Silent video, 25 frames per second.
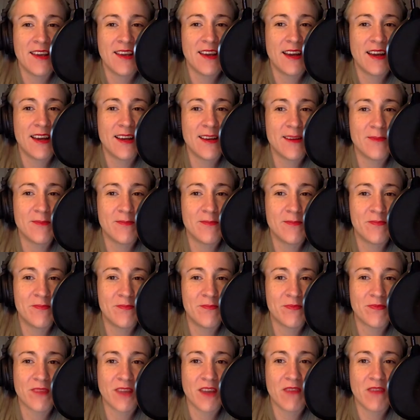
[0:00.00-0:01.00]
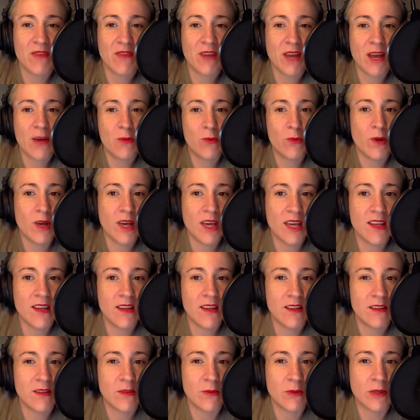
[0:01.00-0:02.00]
I forgot what
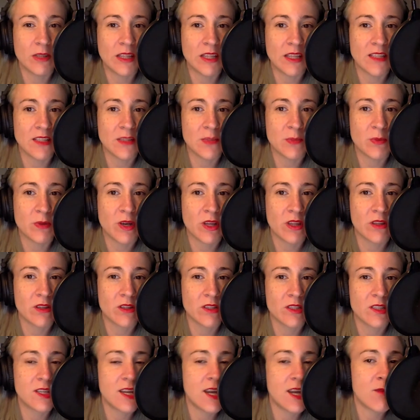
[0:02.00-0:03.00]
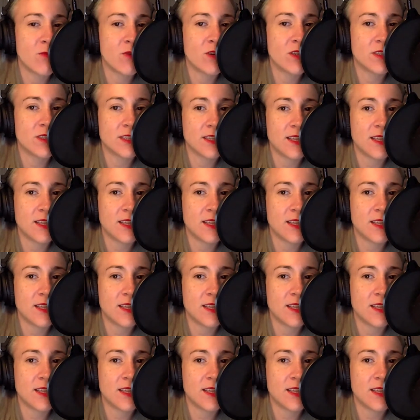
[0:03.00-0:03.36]
Ridley's brother's name was,